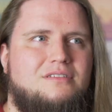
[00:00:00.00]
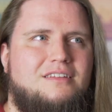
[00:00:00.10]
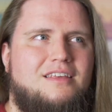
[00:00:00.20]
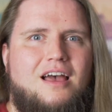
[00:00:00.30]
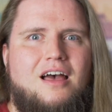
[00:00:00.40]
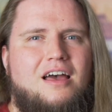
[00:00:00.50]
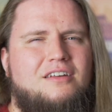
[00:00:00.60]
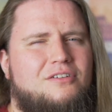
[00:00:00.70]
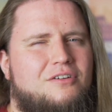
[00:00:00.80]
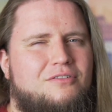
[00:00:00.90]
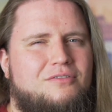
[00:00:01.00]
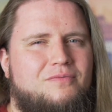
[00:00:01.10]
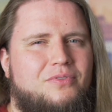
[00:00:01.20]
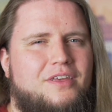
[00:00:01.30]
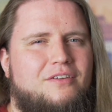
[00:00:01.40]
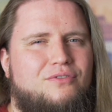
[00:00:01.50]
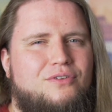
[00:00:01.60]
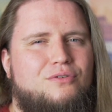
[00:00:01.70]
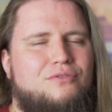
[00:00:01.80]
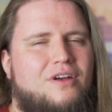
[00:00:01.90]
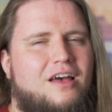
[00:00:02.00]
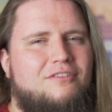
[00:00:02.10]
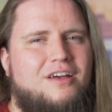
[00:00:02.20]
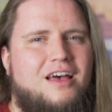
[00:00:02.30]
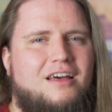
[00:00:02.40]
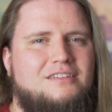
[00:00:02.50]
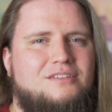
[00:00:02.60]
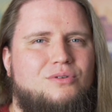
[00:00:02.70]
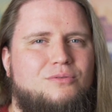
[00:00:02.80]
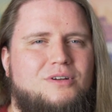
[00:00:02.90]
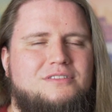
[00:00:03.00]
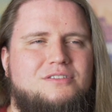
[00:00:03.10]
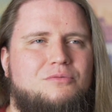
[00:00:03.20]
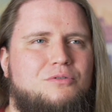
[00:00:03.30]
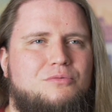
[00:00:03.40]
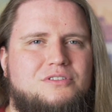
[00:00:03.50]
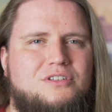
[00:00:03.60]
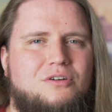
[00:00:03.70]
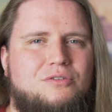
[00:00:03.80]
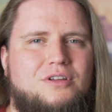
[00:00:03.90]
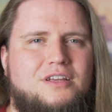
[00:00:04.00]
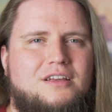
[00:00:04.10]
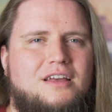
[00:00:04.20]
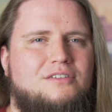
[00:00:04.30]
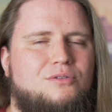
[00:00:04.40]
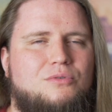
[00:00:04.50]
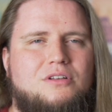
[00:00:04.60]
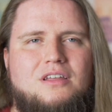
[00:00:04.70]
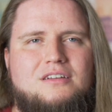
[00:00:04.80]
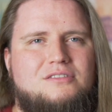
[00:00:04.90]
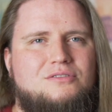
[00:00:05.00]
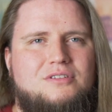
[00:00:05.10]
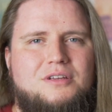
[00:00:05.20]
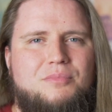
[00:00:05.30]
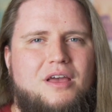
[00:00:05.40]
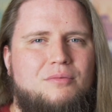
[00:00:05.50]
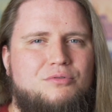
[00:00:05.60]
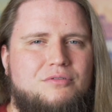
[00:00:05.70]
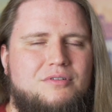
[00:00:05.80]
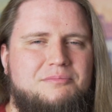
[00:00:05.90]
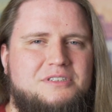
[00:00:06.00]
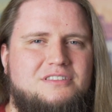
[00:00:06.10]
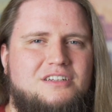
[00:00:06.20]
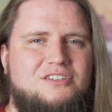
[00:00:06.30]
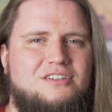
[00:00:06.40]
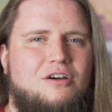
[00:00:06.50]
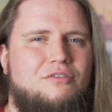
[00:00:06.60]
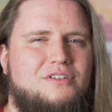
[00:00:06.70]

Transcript: yeah, I don't know if you've ever had it when someone was coding and you were like doing a pair programming session over